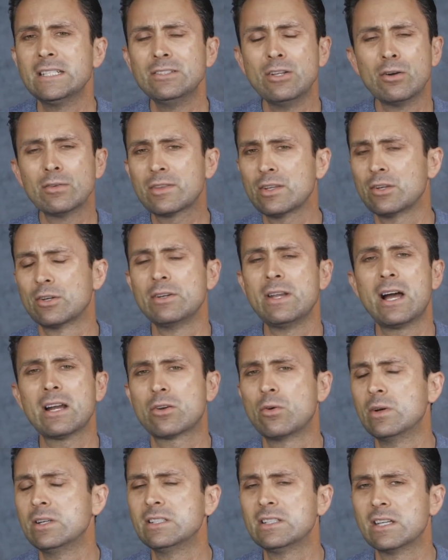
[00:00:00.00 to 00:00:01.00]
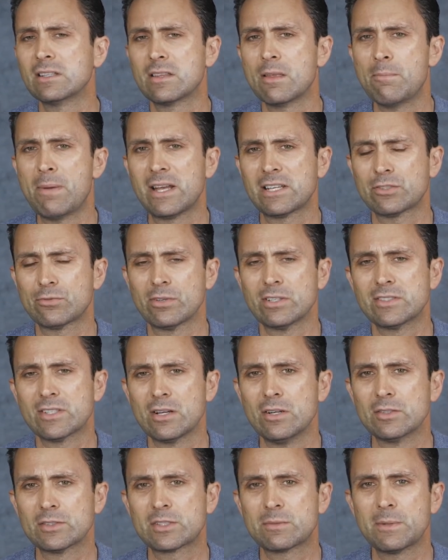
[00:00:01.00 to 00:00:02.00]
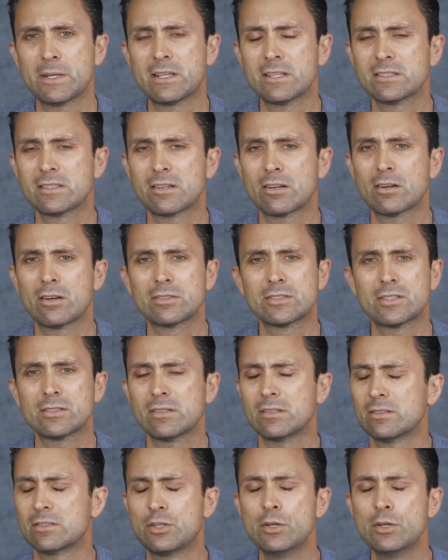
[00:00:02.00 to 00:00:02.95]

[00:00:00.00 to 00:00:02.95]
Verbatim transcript: note that you're not going to get the best results because there's